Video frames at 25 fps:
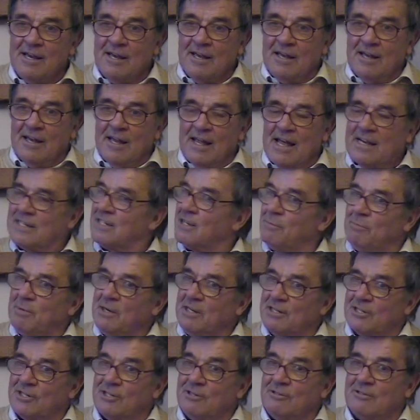That's a
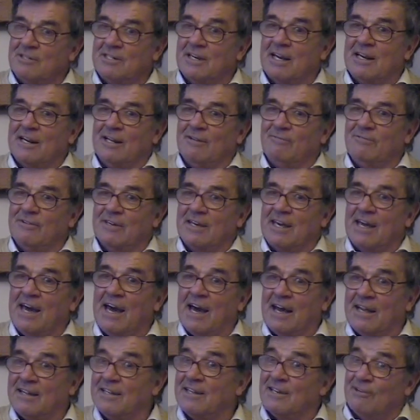bit too subtle for
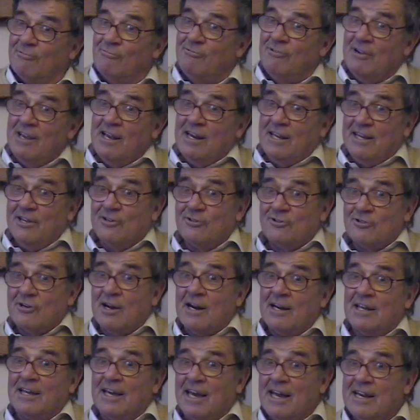Catt, that really you're trying
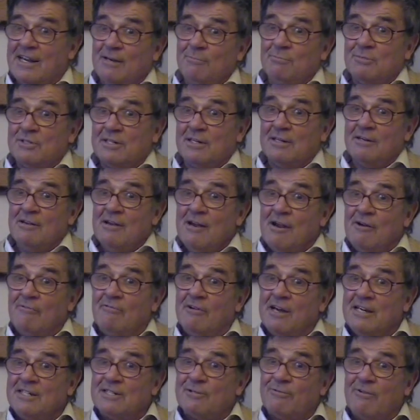to get him to
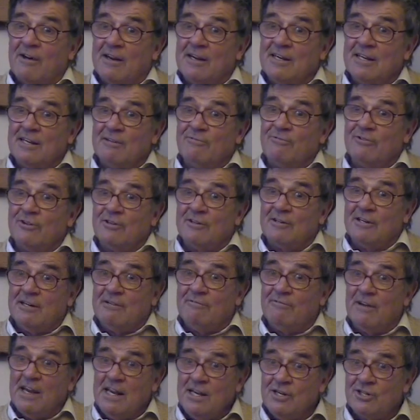raise funding for your
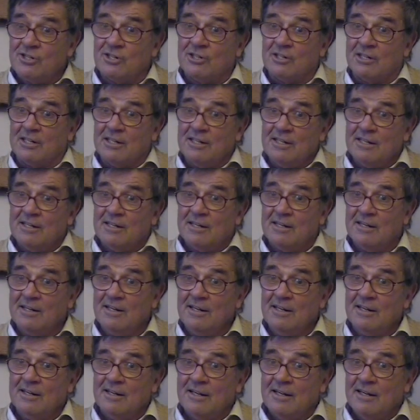invention.
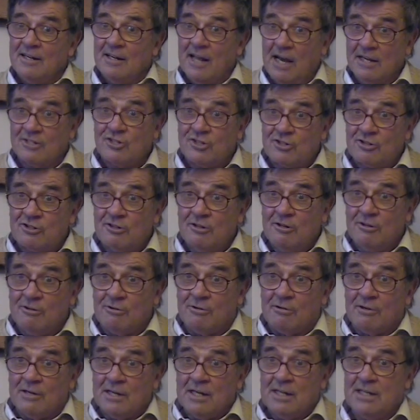That's true.
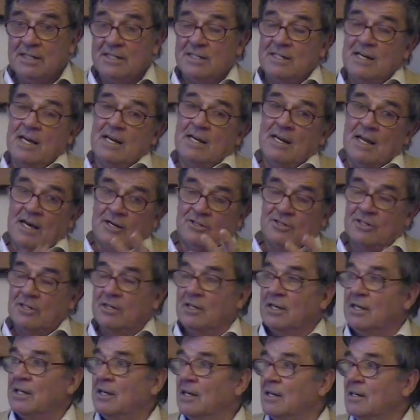He's dead now, so
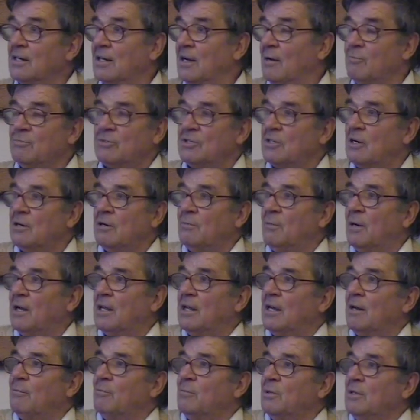and I'm sorry about
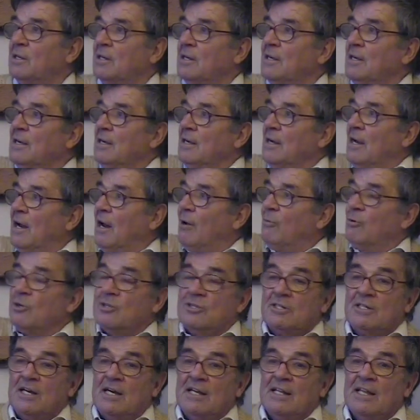that, but I was
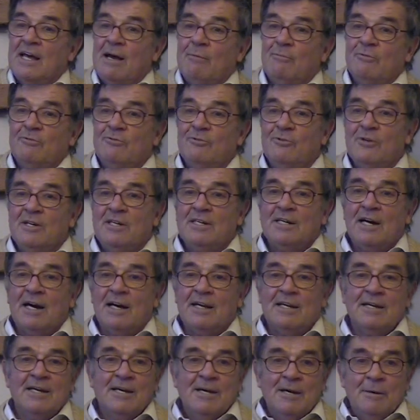saying that before he died.
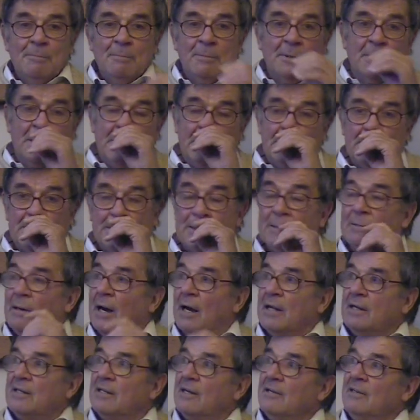But I
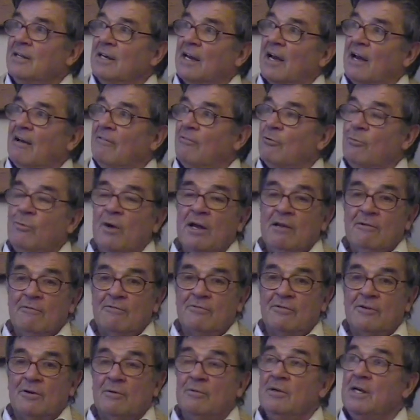don't think I ever went
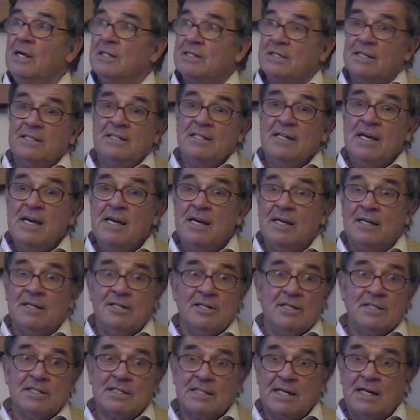for it. Yes, I did.
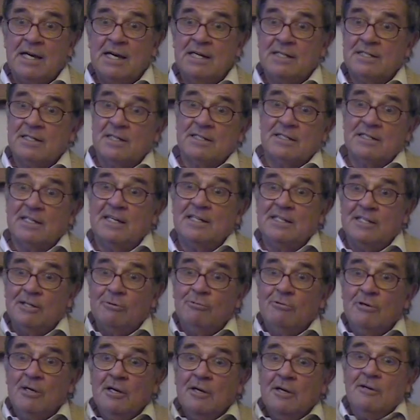Years later, I said
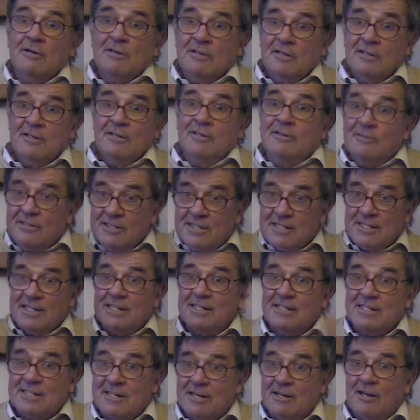you
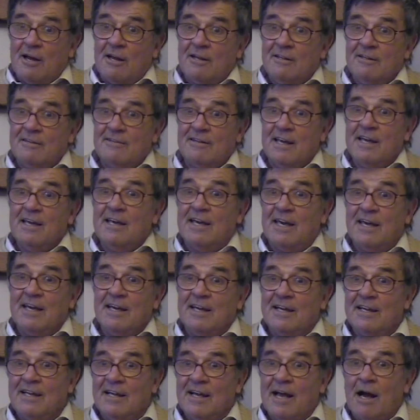insisted on
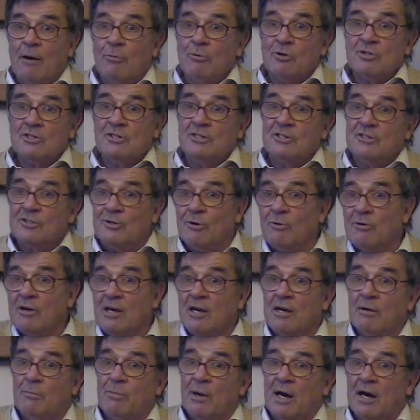thinking I wasn't talking
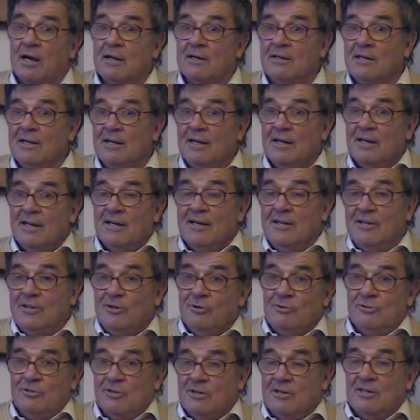about you
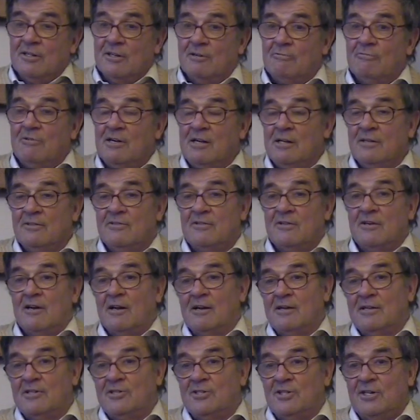doing the real
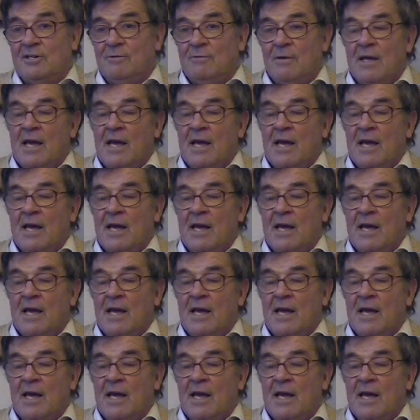theology.